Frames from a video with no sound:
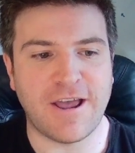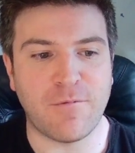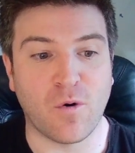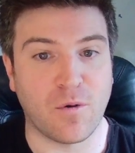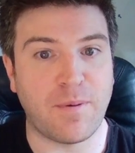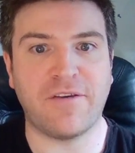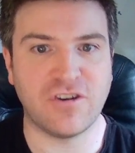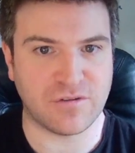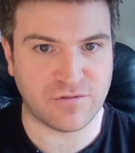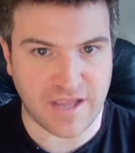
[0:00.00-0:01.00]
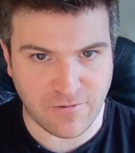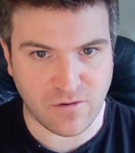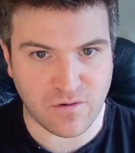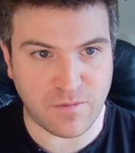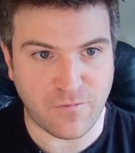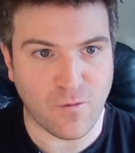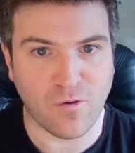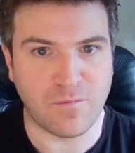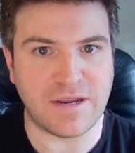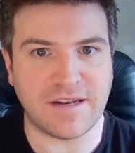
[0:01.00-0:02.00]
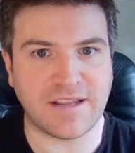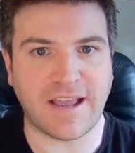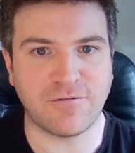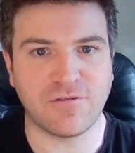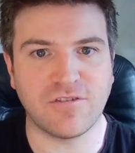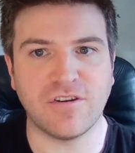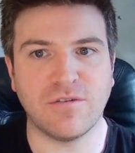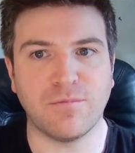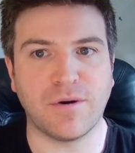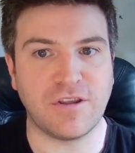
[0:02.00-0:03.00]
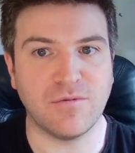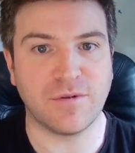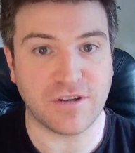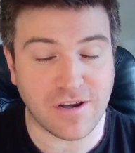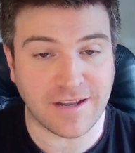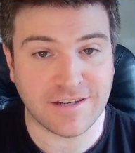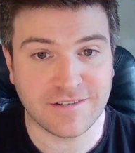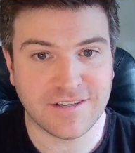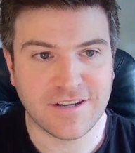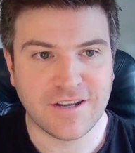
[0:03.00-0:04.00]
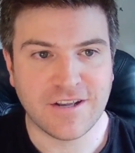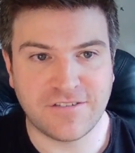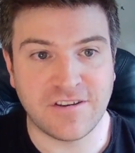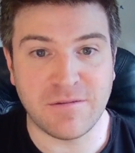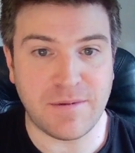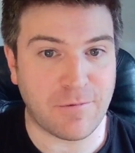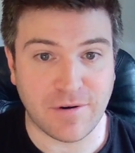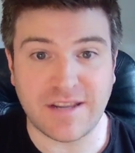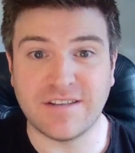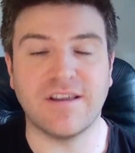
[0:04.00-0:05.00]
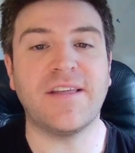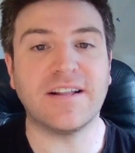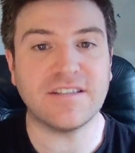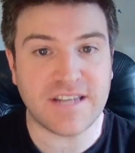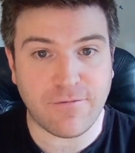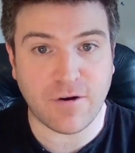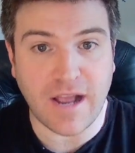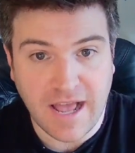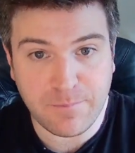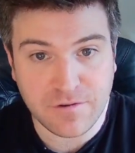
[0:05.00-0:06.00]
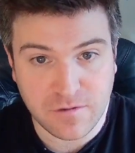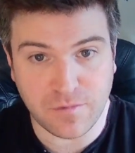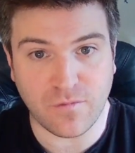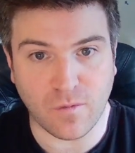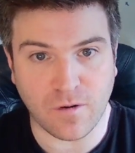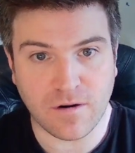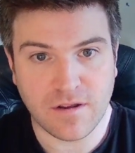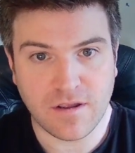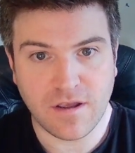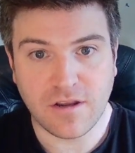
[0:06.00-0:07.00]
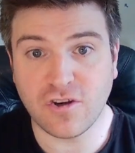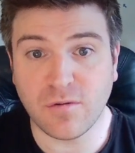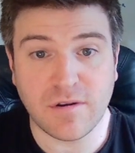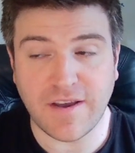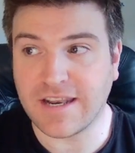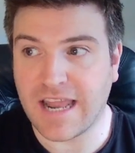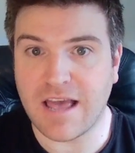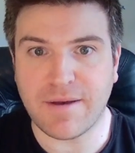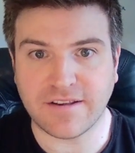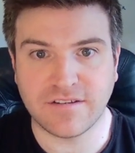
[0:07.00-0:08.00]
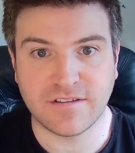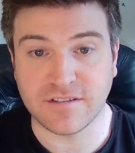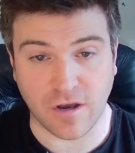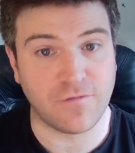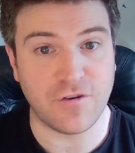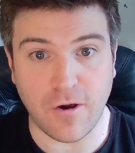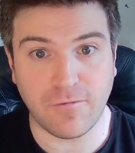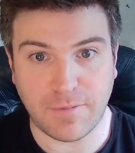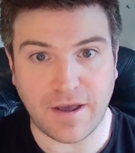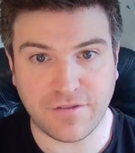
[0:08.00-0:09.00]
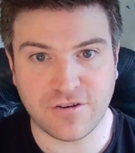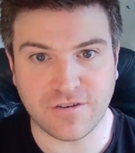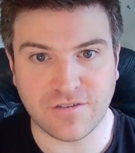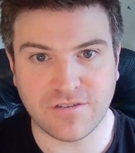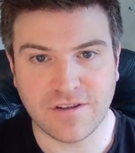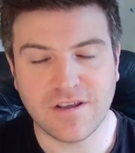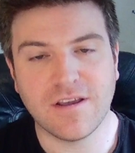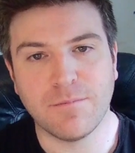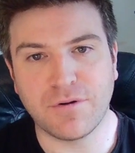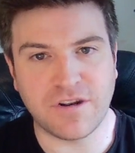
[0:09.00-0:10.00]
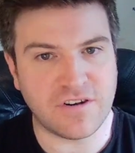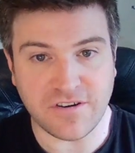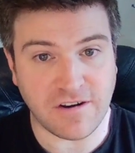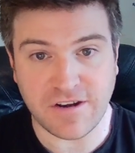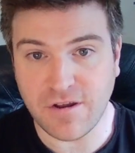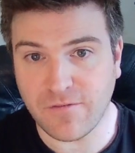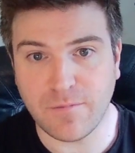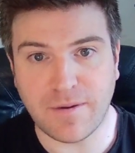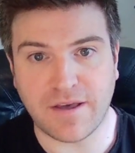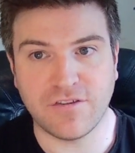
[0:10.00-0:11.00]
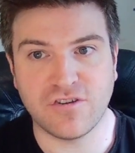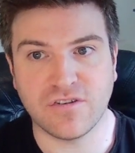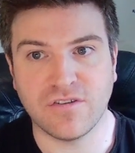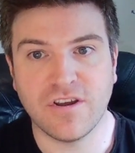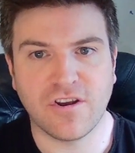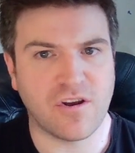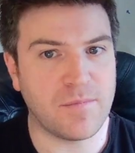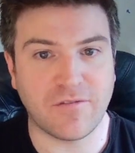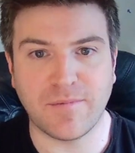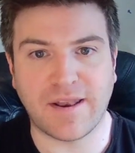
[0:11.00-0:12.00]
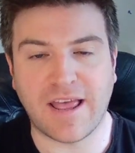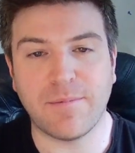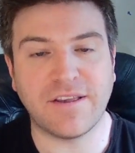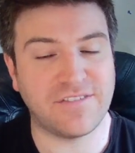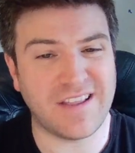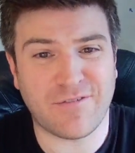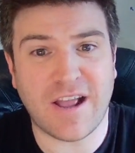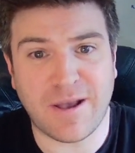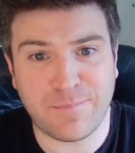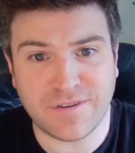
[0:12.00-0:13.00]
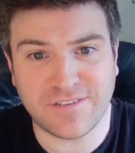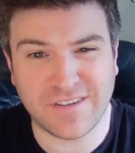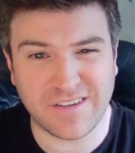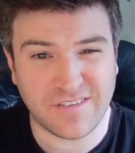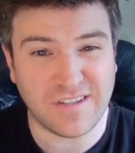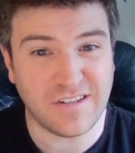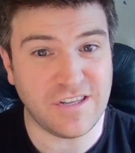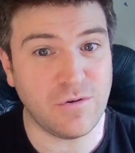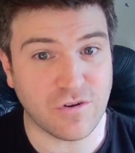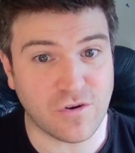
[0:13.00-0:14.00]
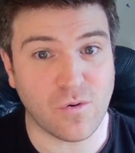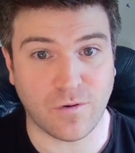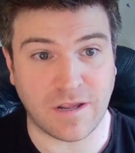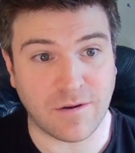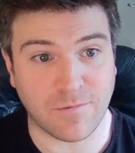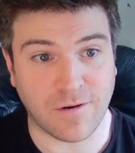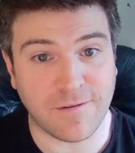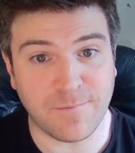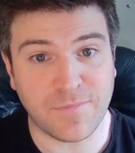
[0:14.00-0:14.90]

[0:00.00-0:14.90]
or a pathogen that was never before being encountered by humankind, suddenly being released. And that's never happened before. Sure, we've had lab accidents of known pathogens, but an entirely novel pathogen coming from a lab has never happened. So this is still unicorny, right?